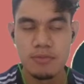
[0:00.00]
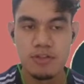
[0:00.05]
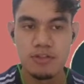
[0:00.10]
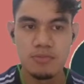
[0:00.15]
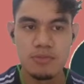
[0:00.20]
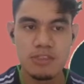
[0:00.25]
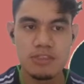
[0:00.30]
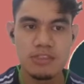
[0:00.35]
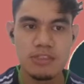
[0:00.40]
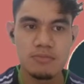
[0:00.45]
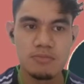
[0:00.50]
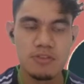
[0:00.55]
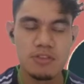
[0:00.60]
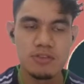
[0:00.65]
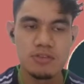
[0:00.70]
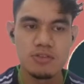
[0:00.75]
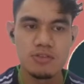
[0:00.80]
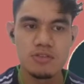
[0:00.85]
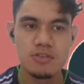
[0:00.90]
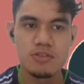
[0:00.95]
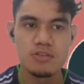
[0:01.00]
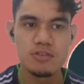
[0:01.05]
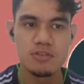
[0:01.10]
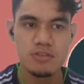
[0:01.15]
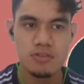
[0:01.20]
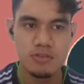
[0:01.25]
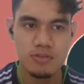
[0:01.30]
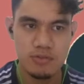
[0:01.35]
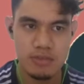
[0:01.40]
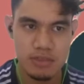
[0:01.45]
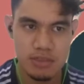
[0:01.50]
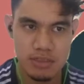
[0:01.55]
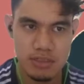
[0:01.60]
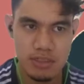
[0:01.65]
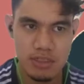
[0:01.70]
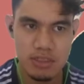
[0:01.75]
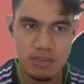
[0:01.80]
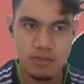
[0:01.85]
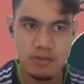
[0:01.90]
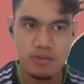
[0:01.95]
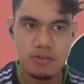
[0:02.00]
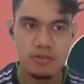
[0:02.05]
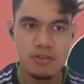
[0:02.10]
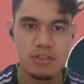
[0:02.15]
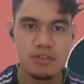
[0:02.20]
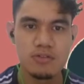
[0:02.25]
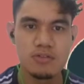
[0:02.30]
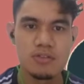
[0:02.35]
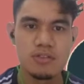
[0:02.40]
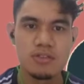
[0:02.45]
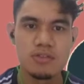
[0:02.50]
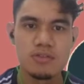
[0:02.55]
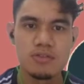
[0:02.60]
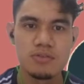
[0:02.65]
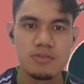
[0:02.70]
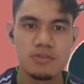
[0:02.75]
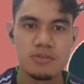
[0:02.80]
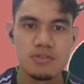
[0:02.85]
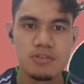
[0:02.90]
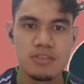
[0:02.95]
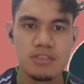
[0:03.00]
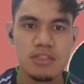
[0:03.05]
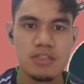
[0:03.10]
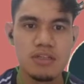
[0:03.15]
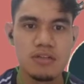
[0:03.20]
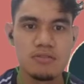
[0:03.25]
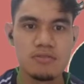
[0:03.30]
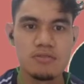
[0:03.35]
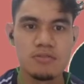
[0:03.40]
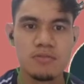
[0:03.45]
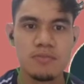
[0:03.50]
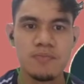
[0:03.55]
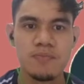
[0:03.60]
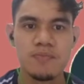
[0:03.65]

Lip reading: biomass can be used continuously or according to schedule.